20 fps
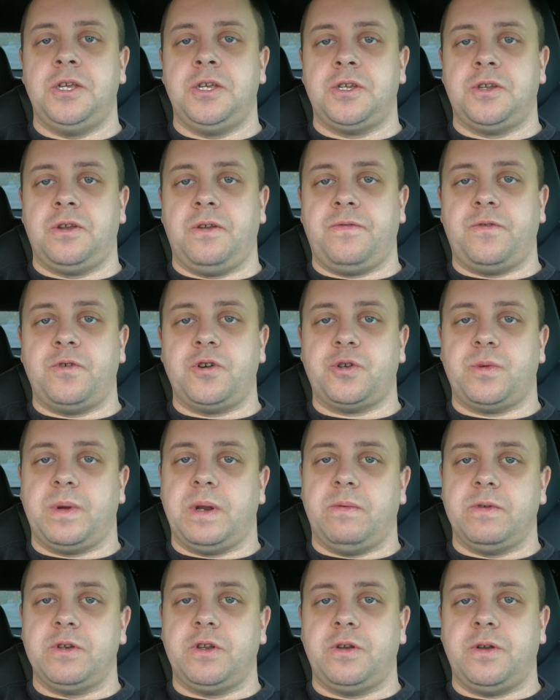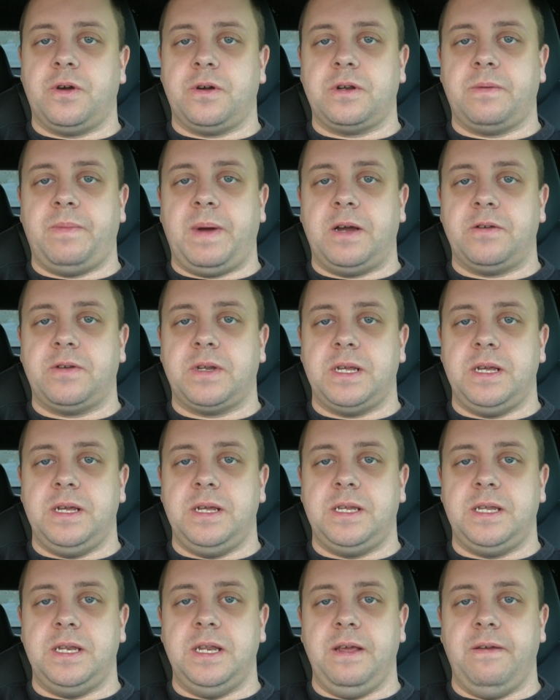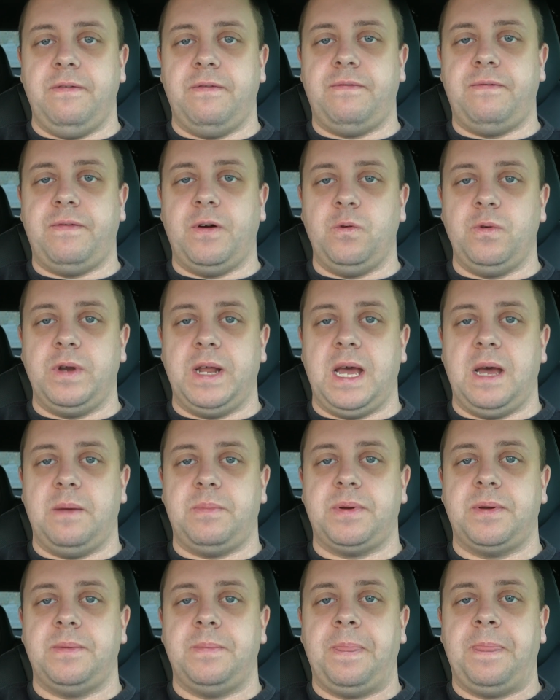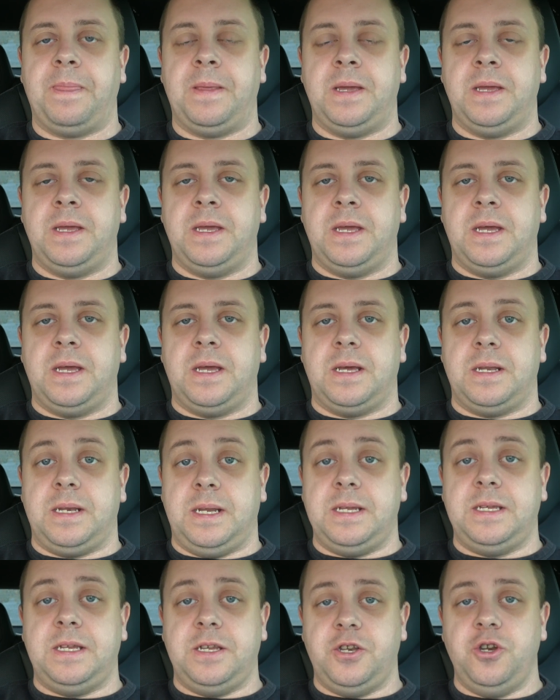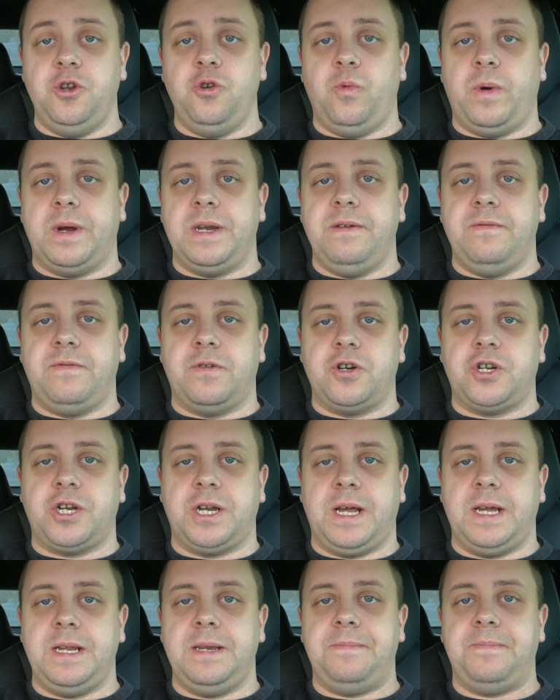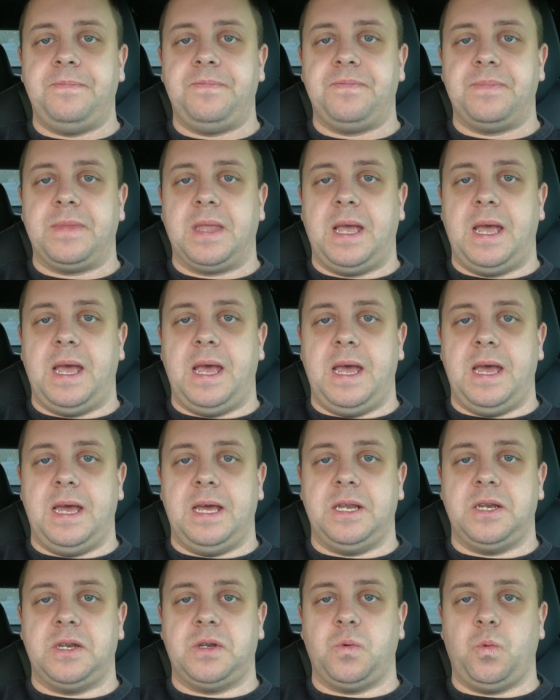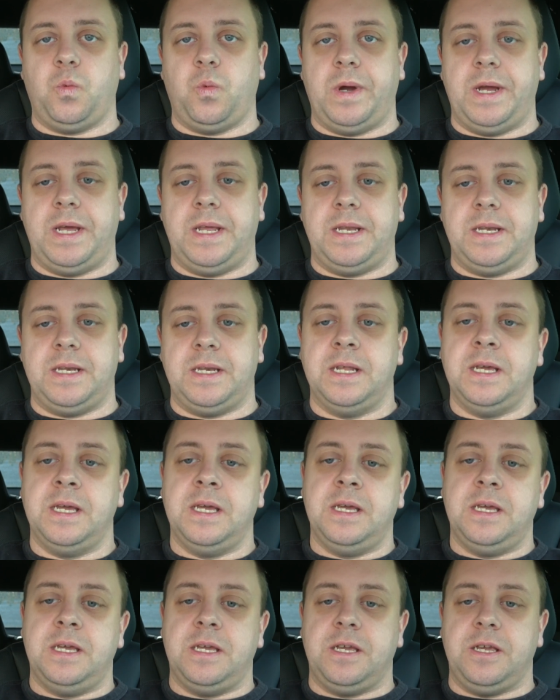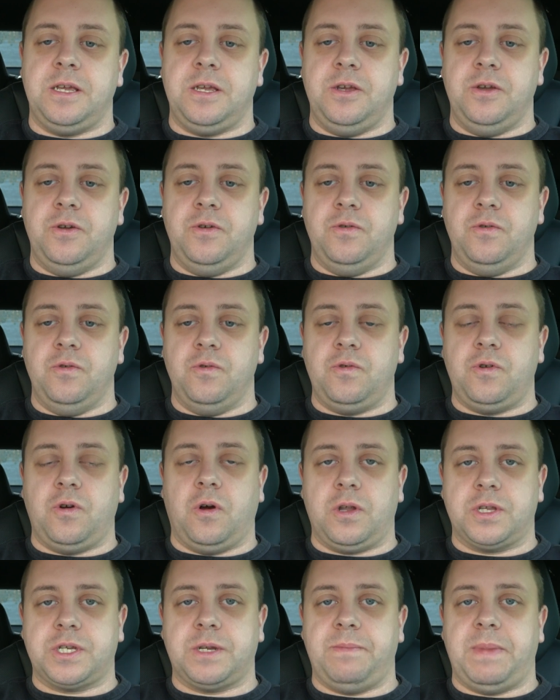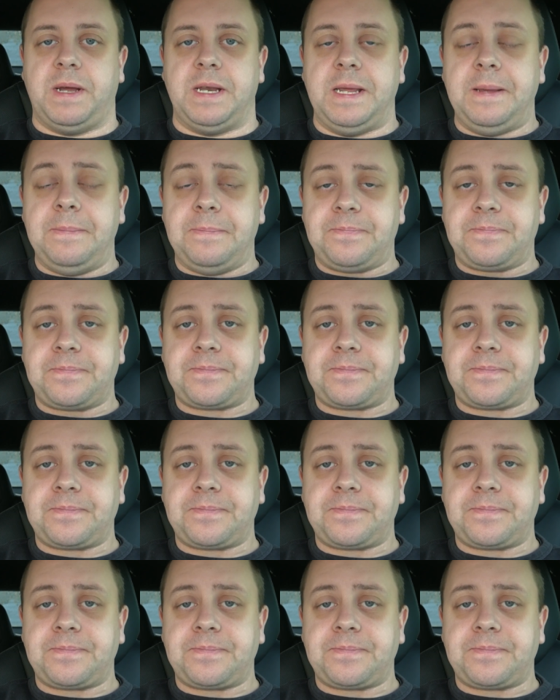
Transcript: So the first one I want to talk about is the phone app. This is a new one in version 9, and when you call somebody,